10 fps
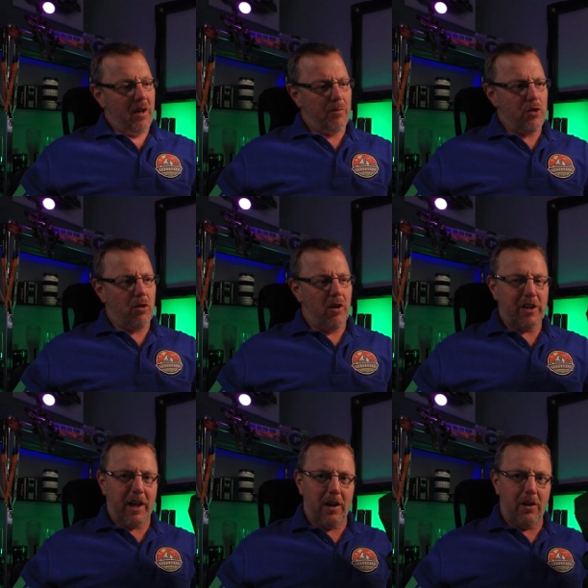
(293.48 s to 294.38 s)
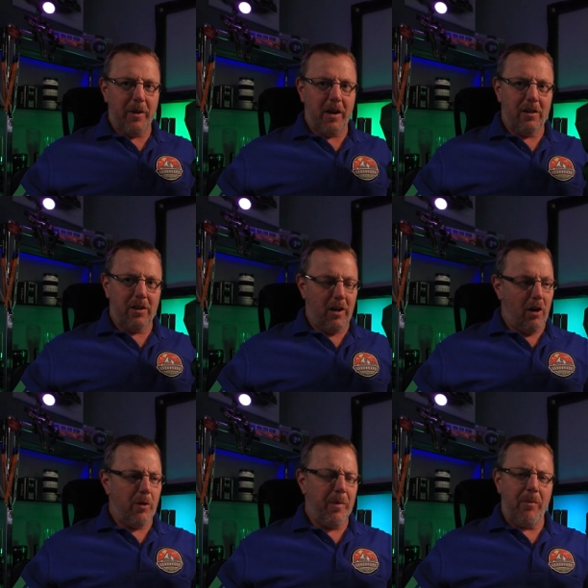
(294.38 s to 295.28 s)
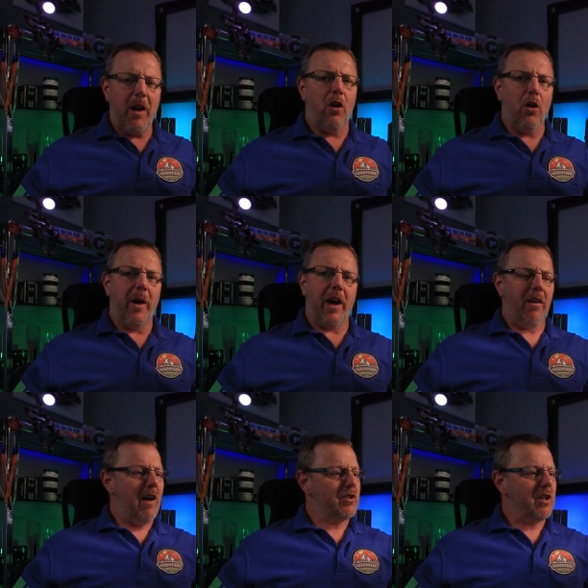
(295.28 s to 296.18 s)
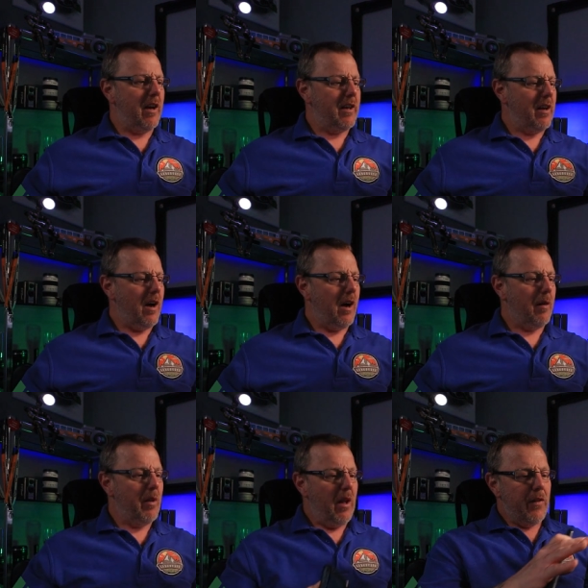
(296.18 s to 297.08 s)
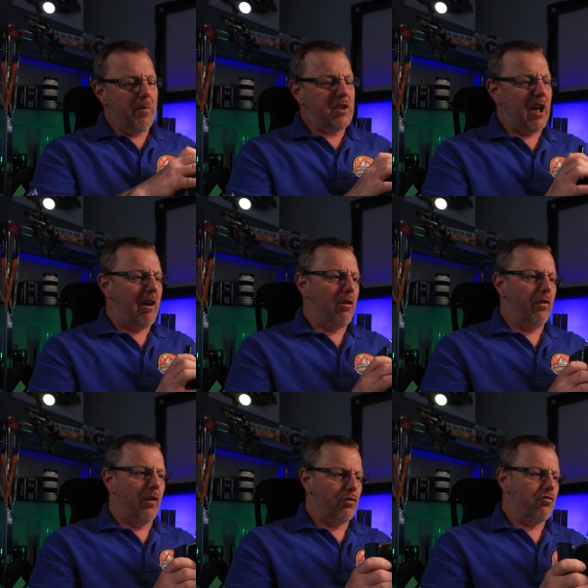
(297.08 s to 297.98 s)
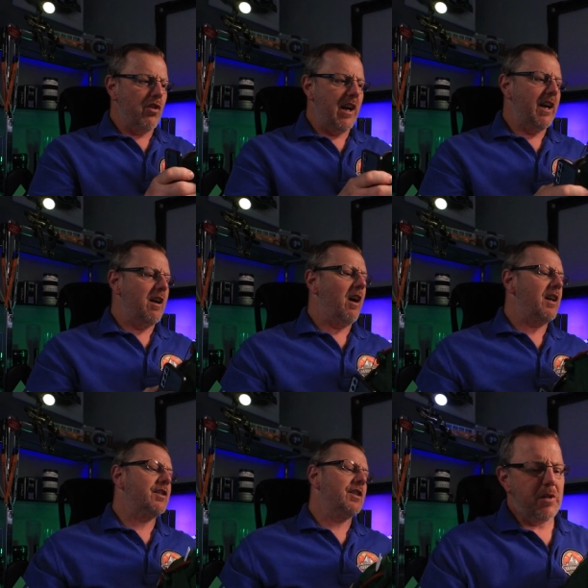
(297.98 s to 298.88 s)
I'm sure it'll take a little bit, you know, you'll be a lot quicker outside. Um, the material feels really nice.